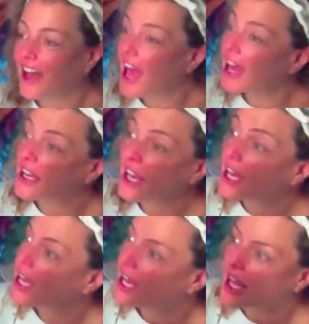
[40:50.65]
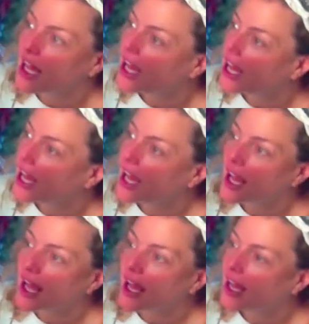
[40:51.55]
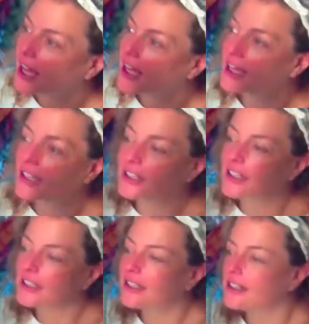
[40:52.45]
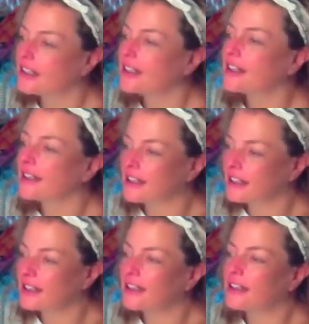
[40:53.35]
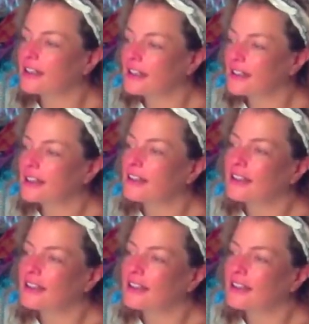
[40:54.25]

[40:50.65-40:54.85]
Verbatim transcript: And, and that I and then I can become them and realize that I